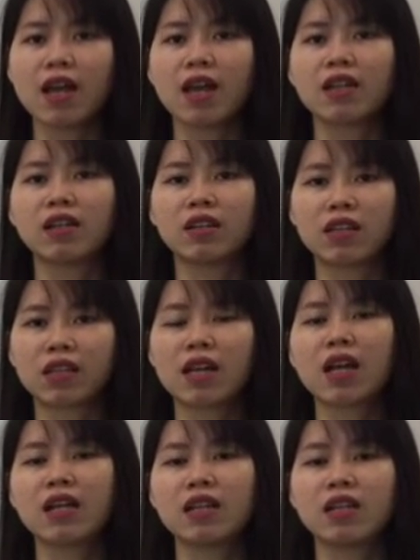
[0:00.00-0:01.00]
and a
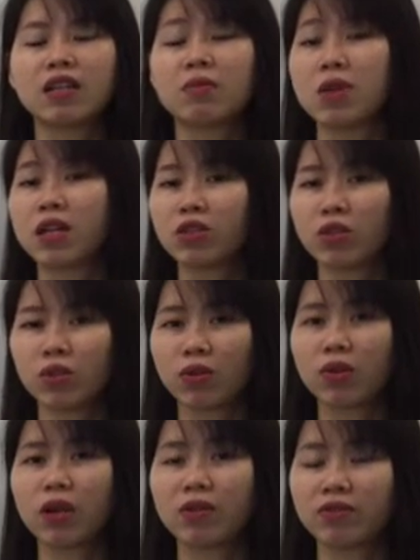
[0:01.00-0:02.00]
decline in the
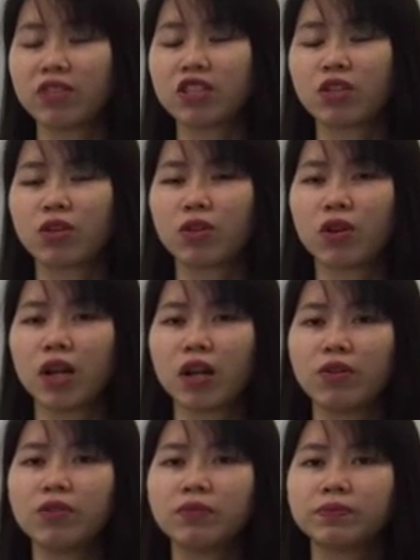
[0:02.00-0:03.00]
mental and physical
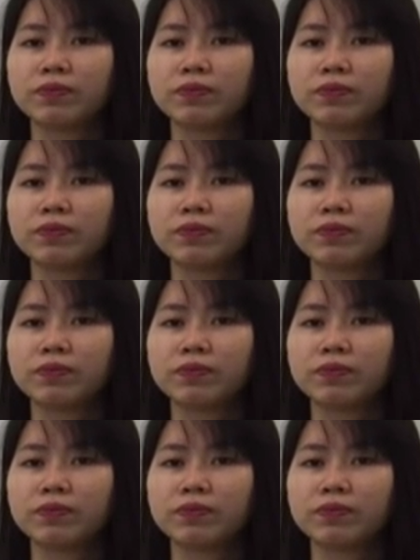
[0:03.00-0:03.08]
health.